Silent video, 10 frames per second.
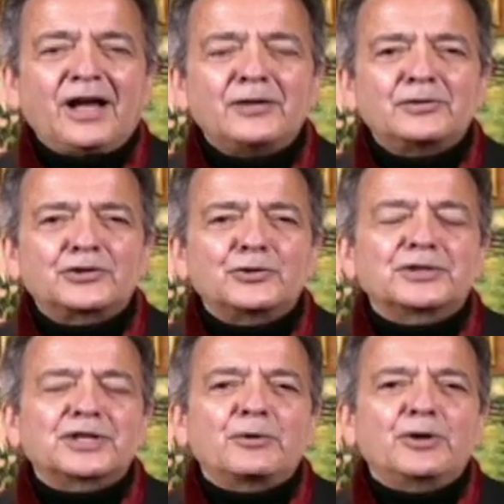I
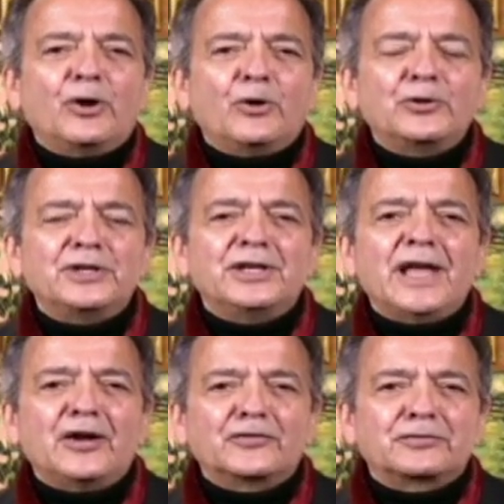thought they would hold the
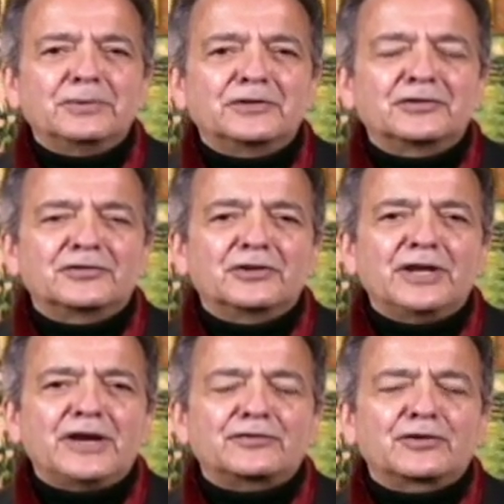announcement
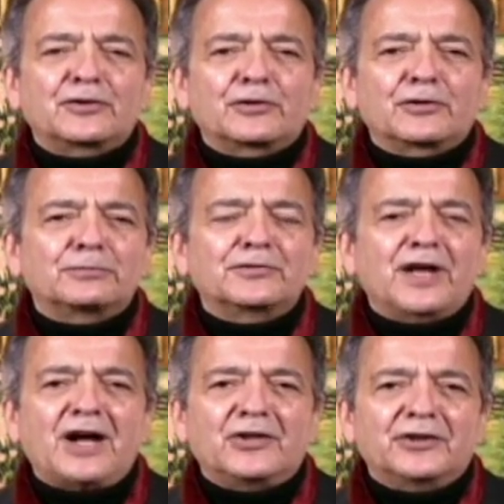until after the
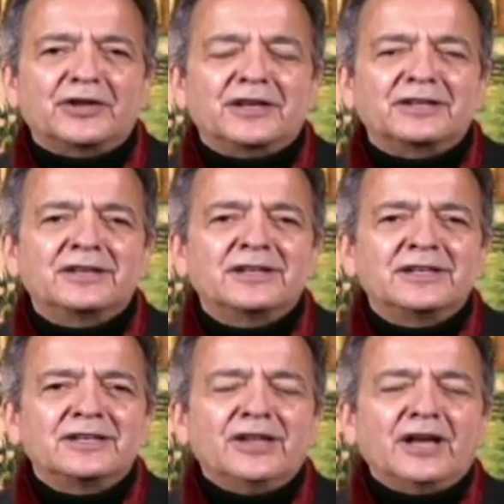Christmas holiday,
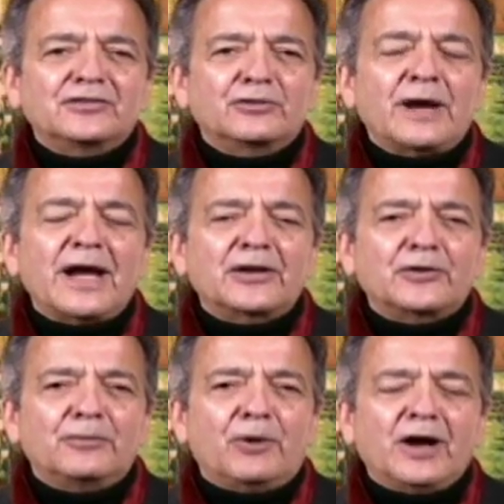not to
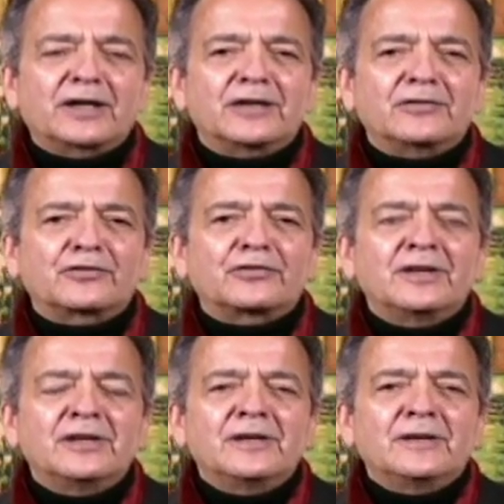rattle the
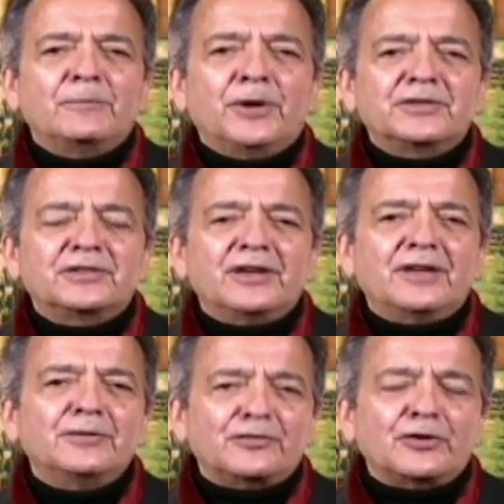markets. But
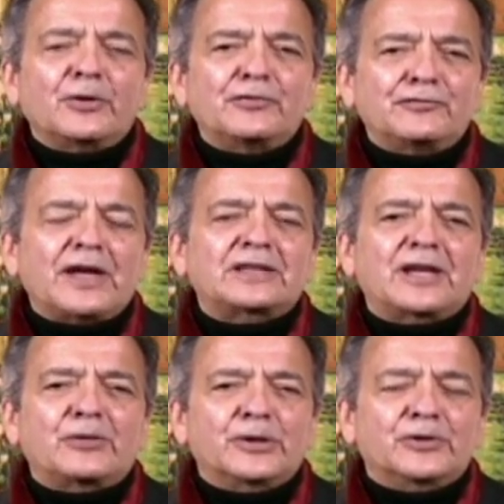so in
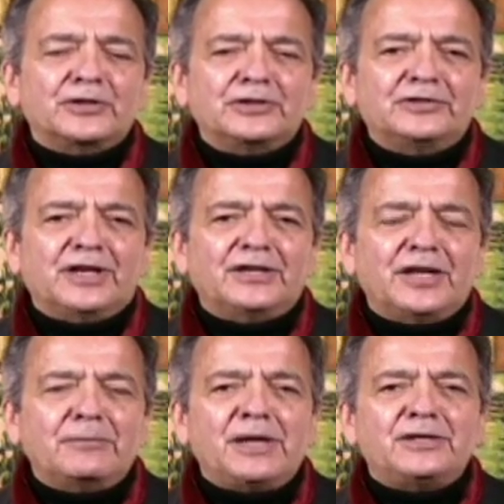effect, they really
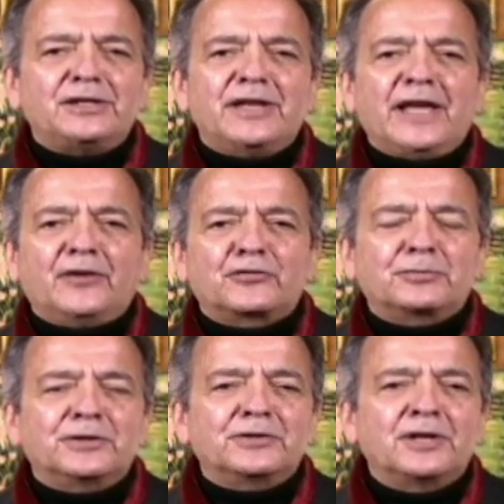did. They made the
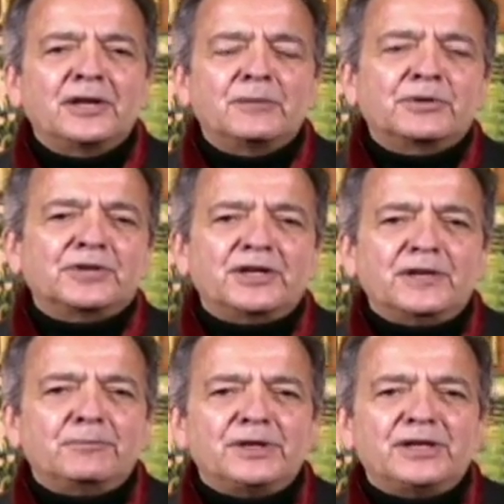announcement, but they
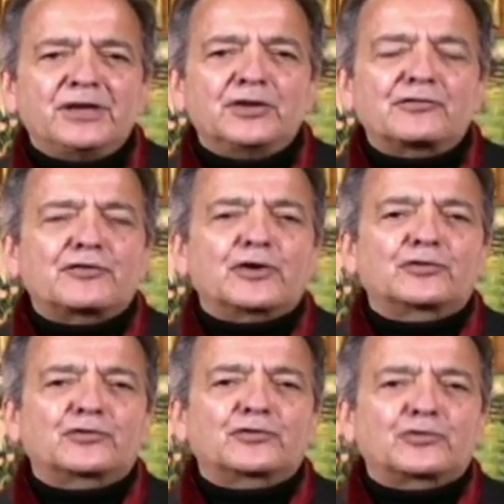didn't begin their
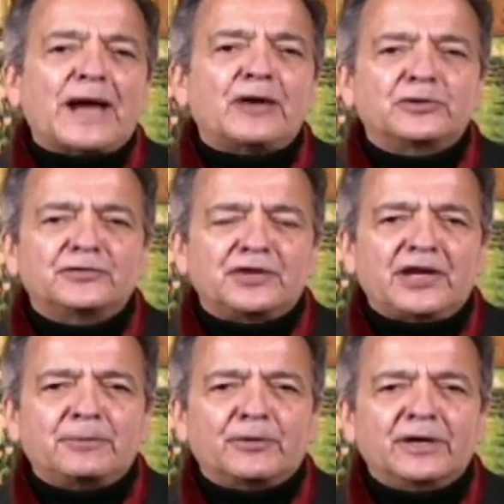first round
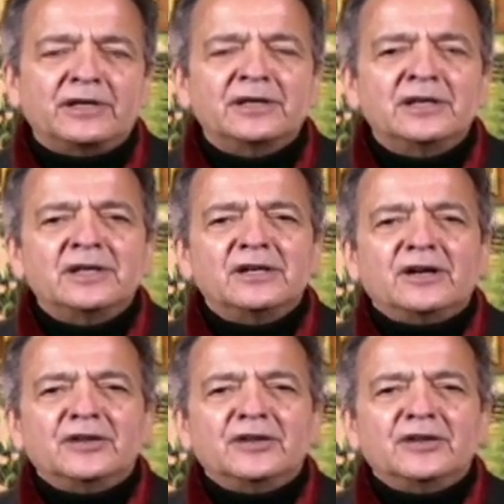of tapering